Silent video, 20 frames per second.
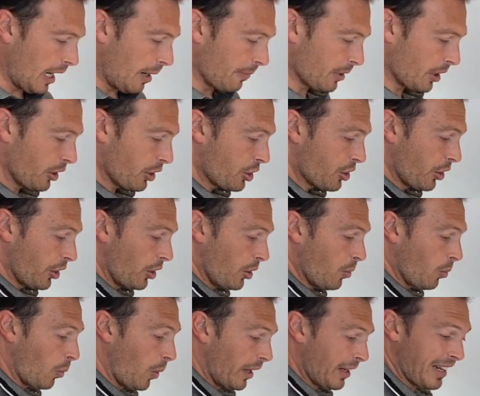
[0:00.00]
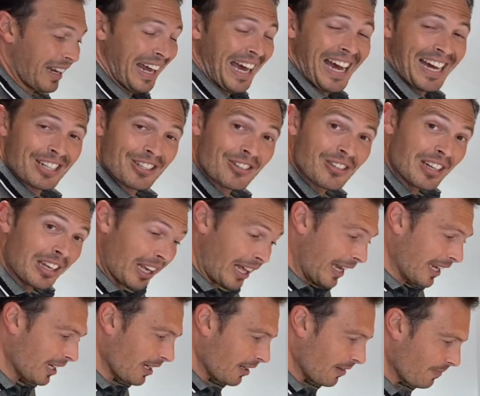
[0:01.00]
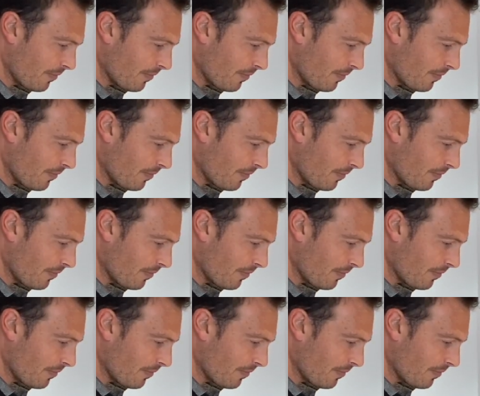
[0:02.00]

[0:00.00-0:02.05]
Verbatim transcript: I'm gonna show you one that I actually like.